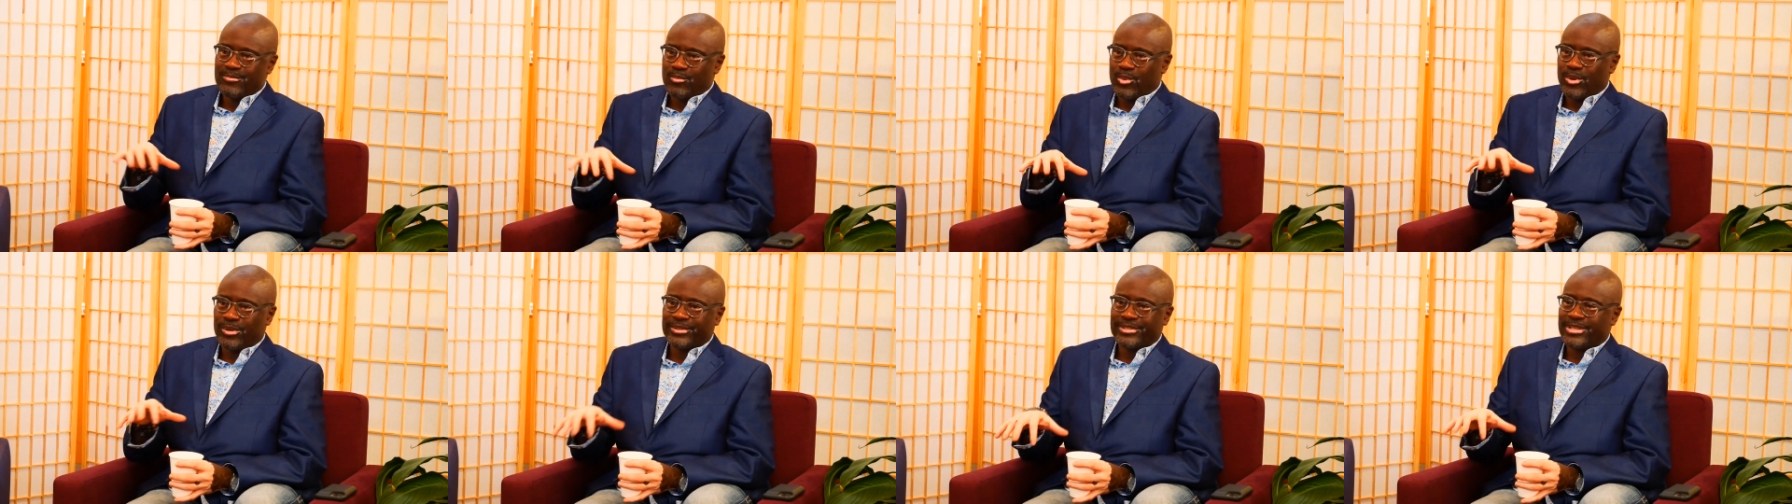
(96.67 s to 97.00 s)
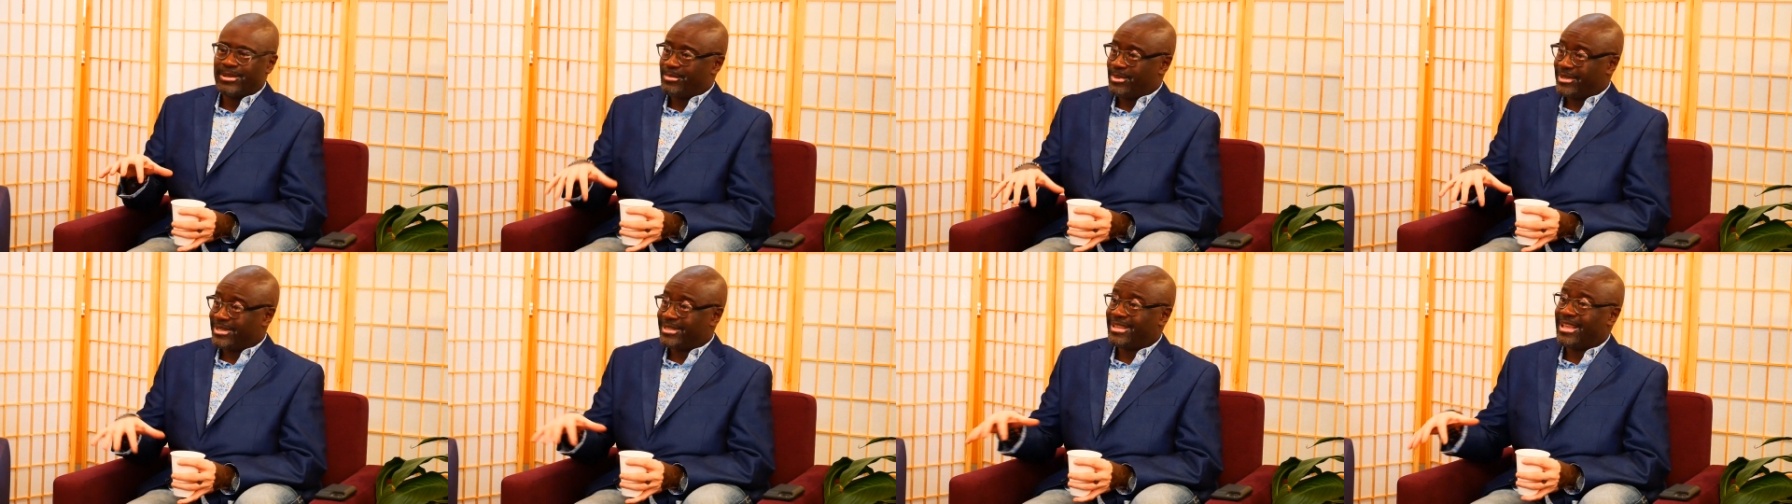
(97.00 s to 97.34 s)
well
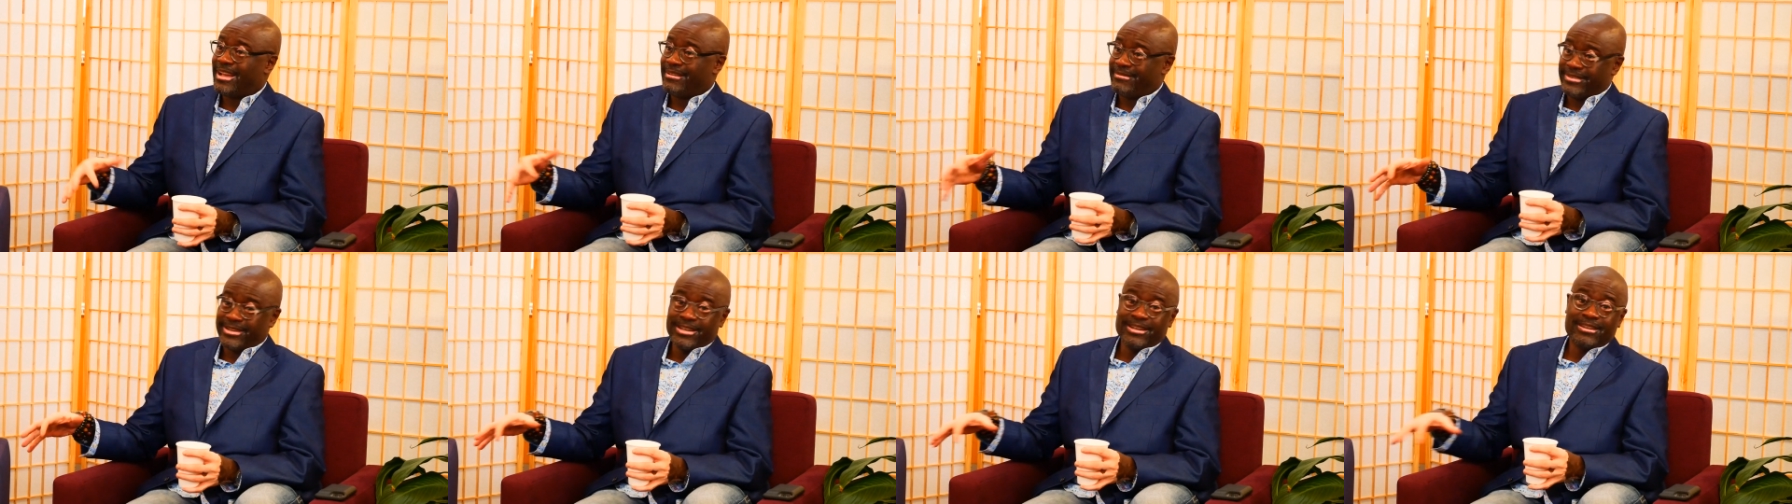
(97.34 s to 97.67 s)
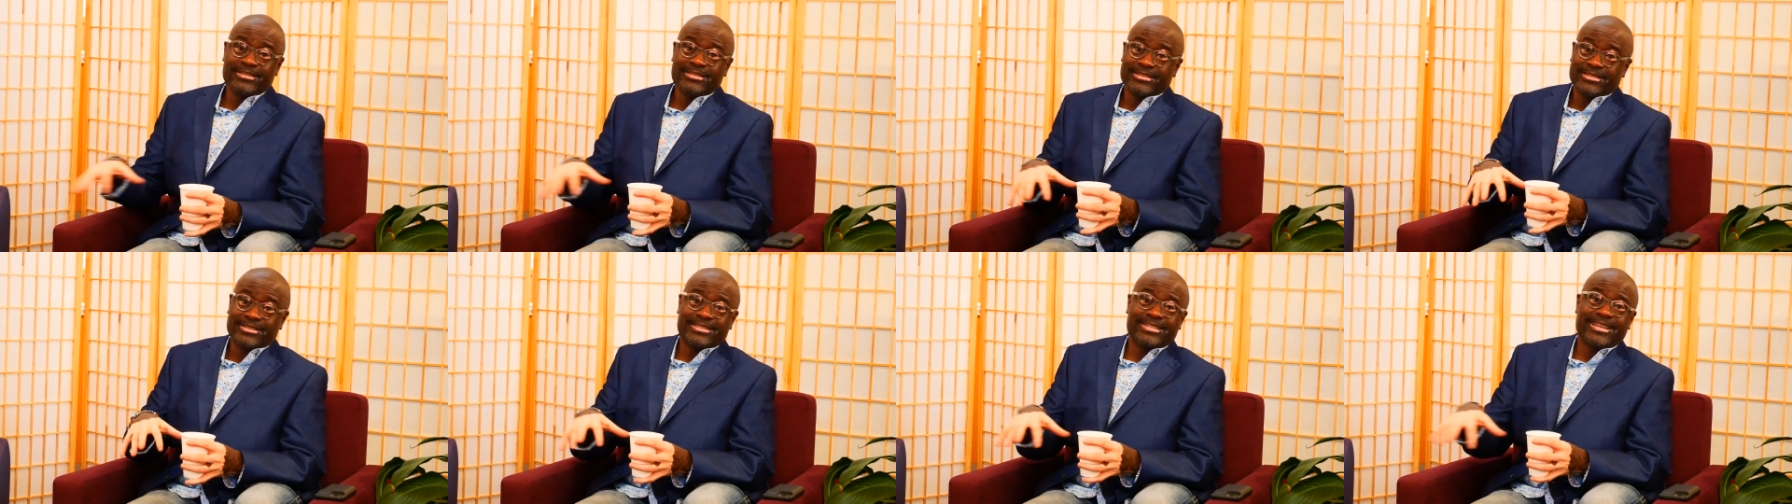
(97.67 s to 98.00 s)
tempered
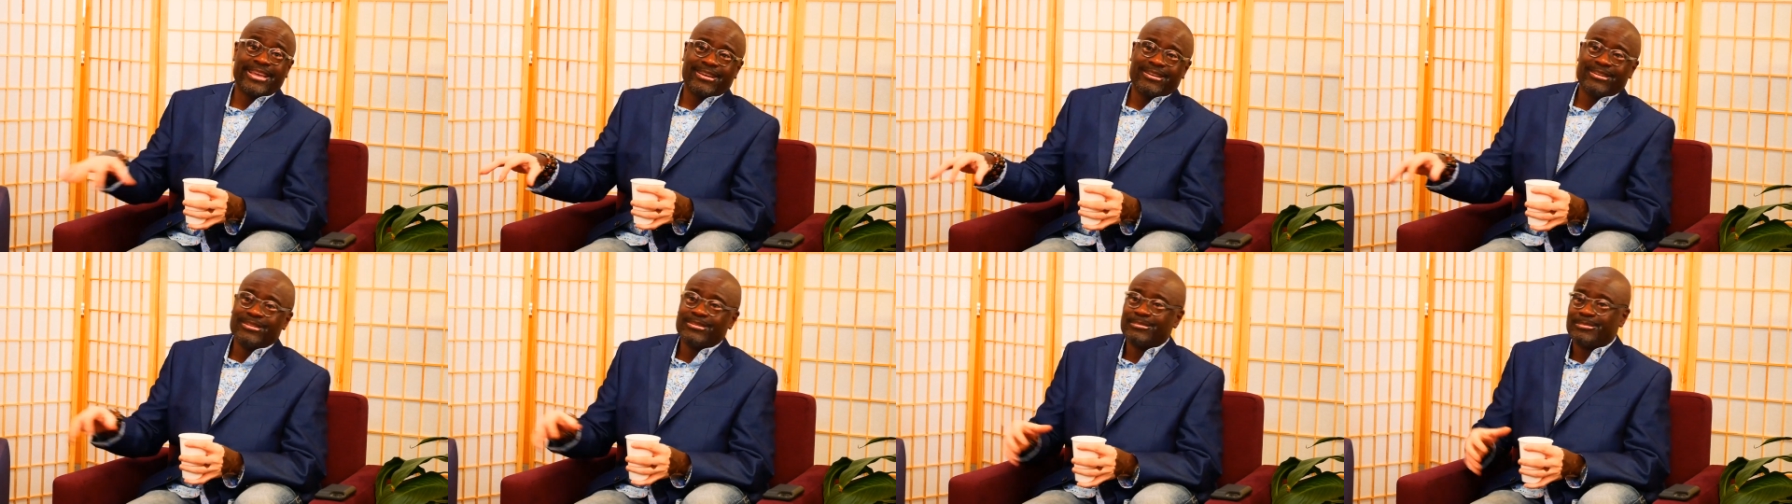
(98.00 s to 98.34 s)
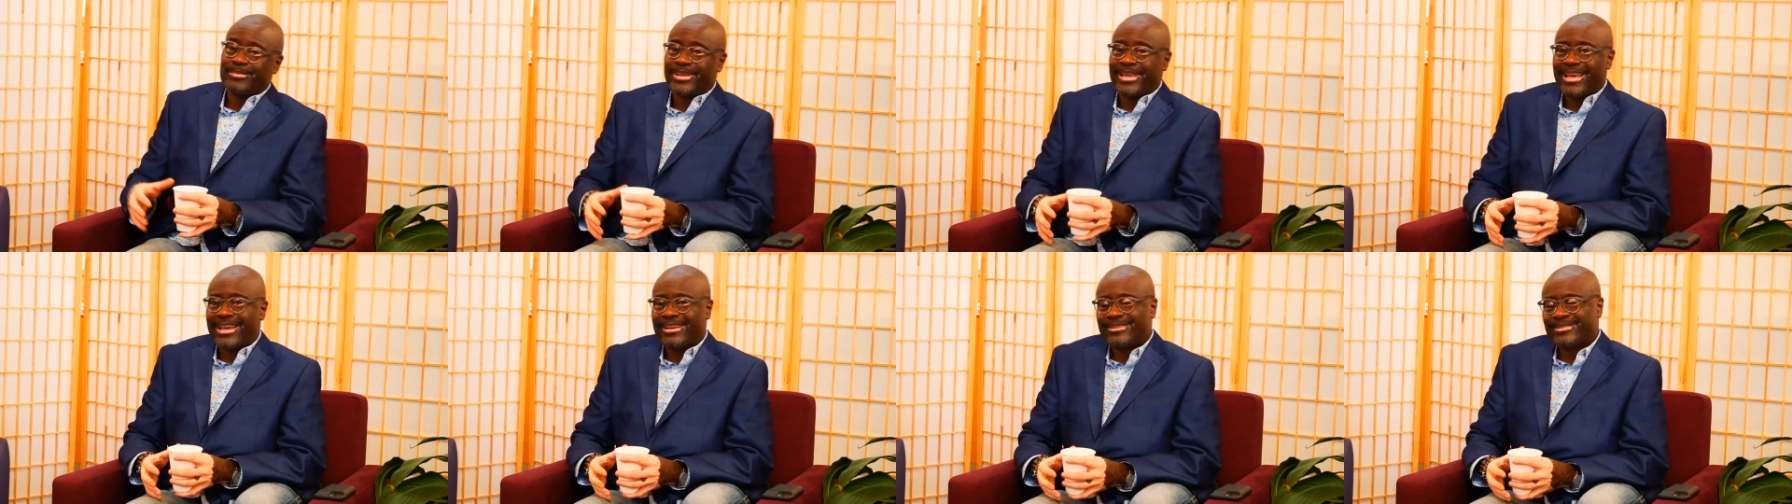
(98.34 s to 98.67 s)
clavier the scale,
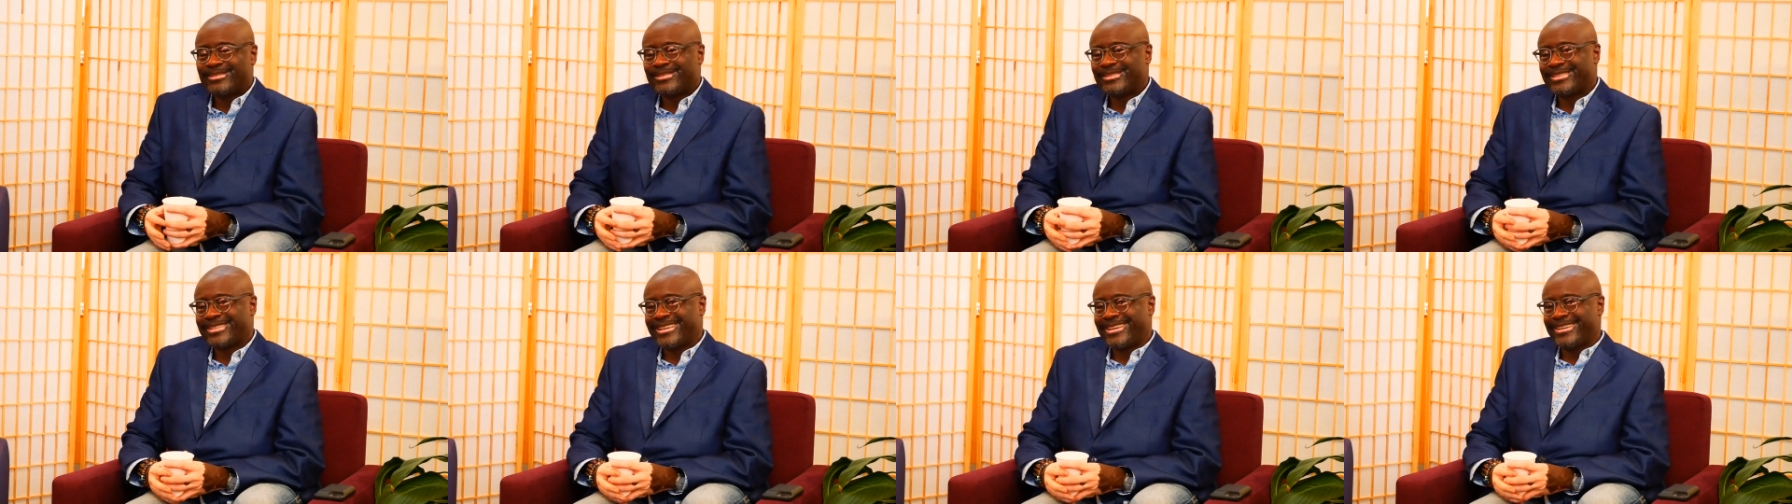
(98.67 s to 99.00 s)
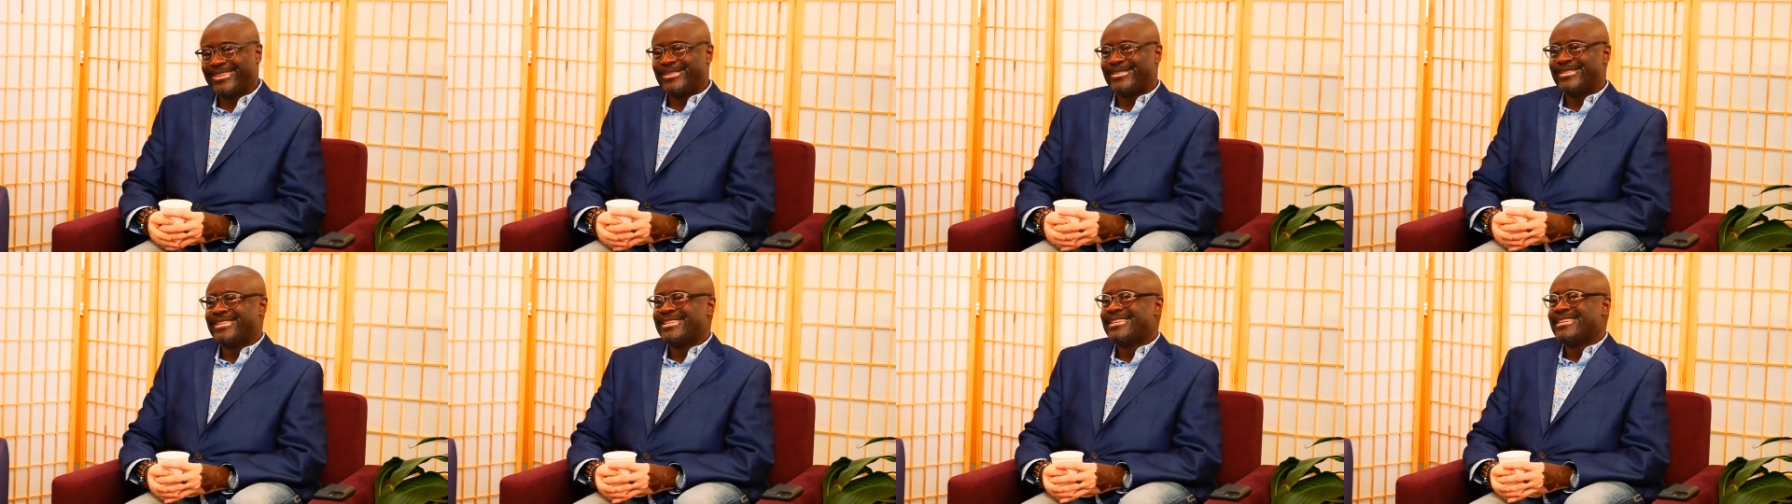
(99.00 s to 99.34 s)
piano
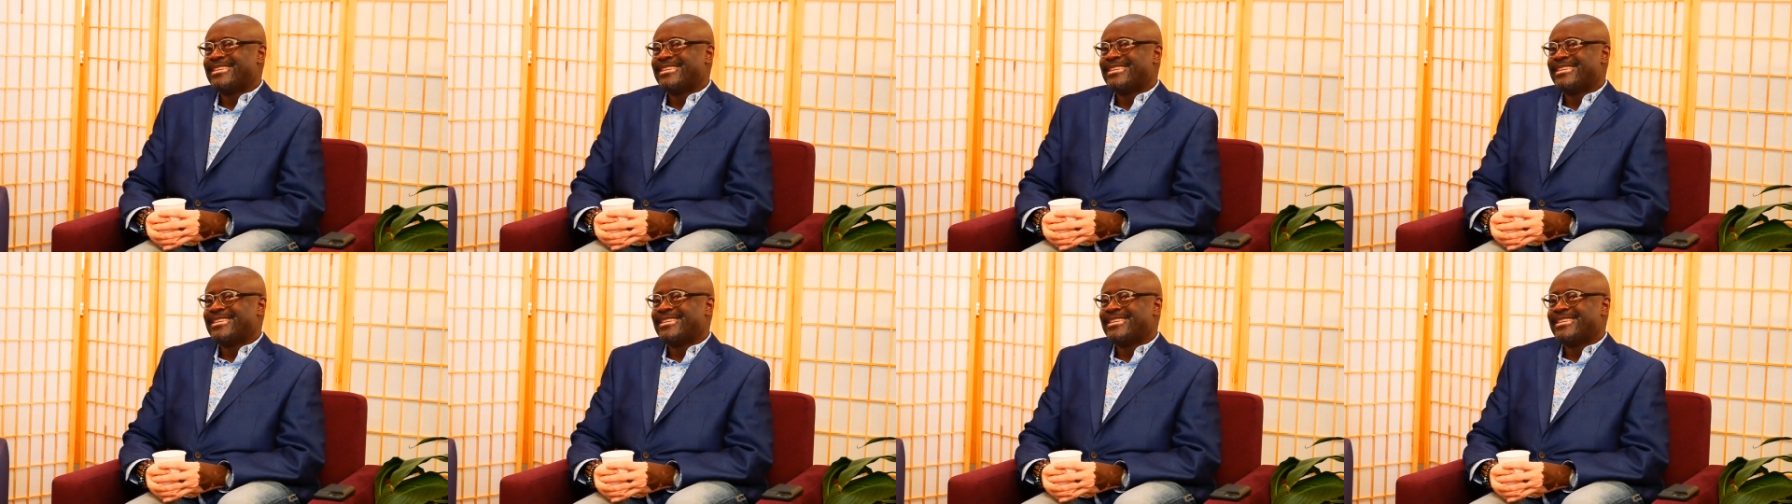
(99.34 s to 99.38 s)
scale.